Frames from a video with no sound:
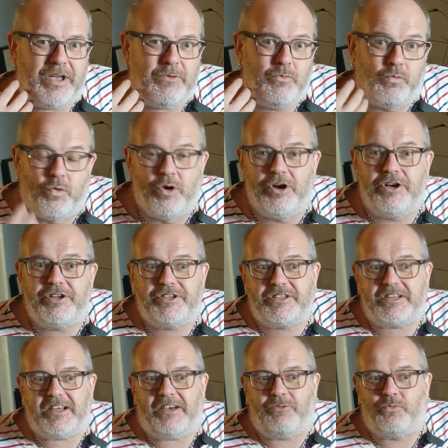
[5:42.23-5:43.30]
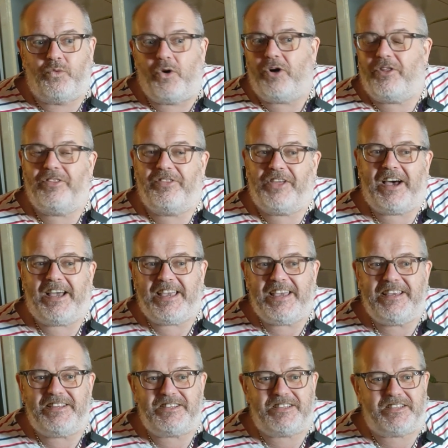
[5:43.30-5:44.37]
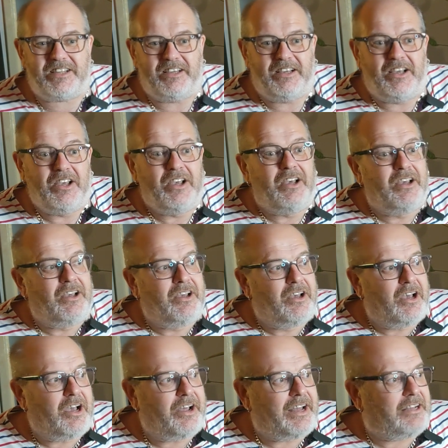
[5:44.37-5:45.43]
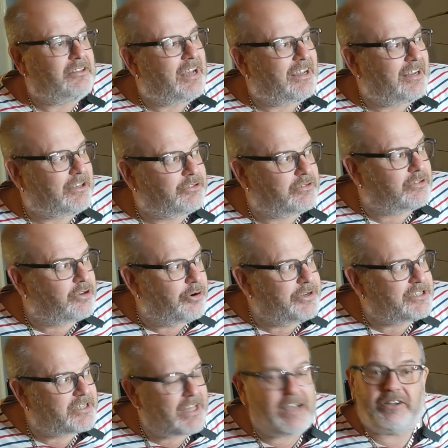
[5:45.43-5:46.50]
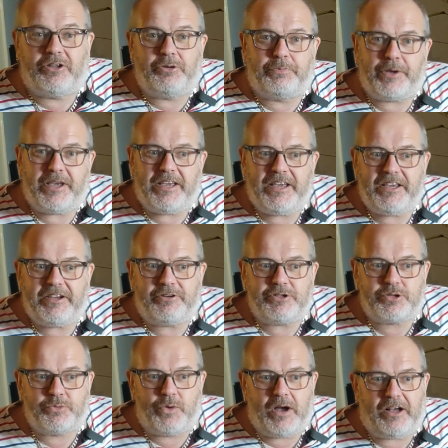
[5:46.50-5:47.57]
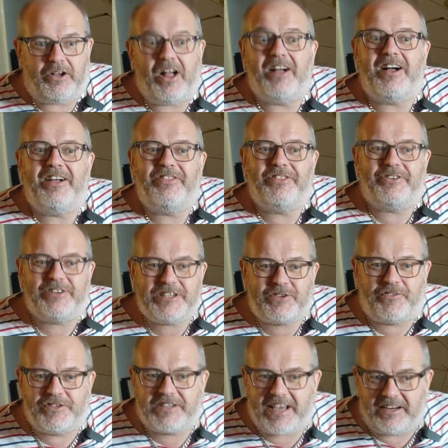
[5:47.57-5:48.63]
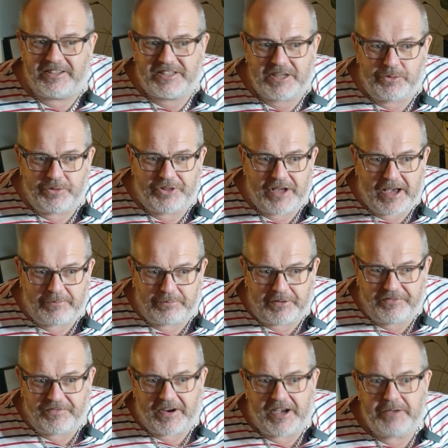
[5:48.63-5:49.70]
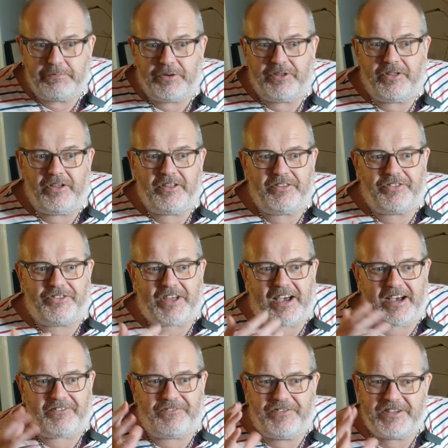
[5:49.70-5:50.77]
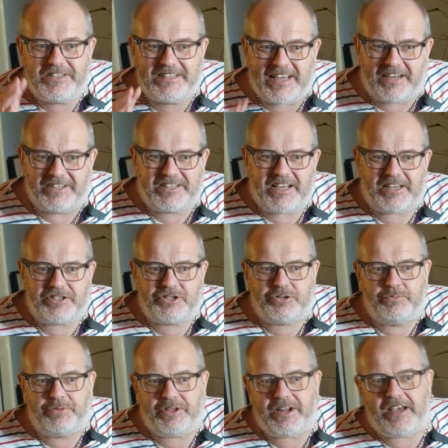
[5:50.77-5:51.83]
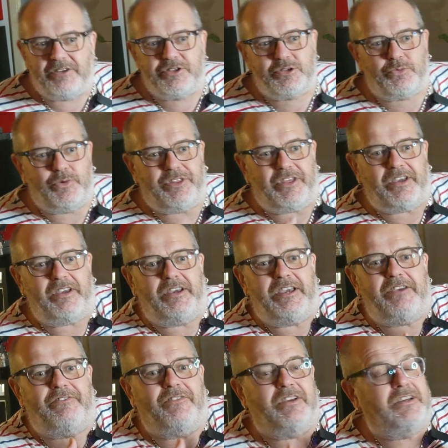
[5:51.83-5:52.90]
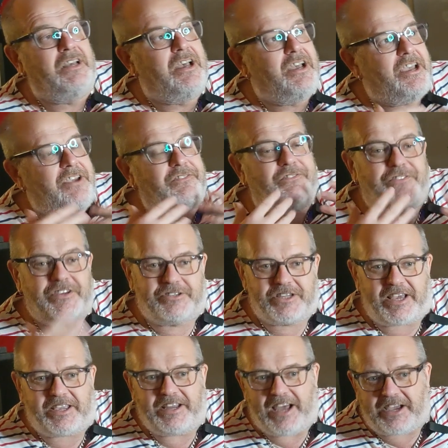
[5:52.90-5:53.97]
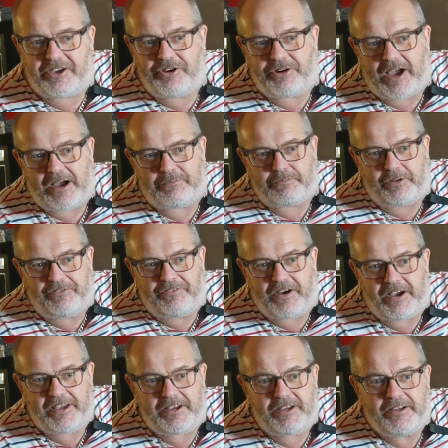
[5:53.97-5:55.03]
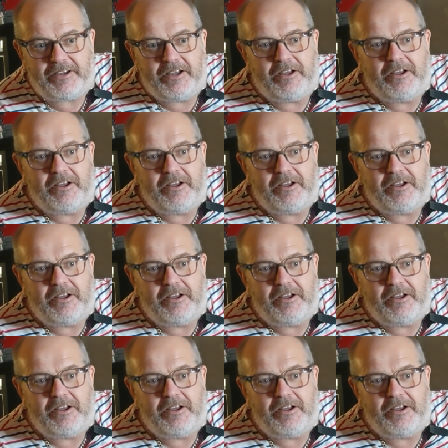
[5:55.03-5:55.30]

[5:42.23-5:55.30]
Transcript: in words what that is, and I'll go into that a little bit here as well. And there is fidelity with the amplifier, but that fidelity has something else with it. It feels like an accurate amplifier,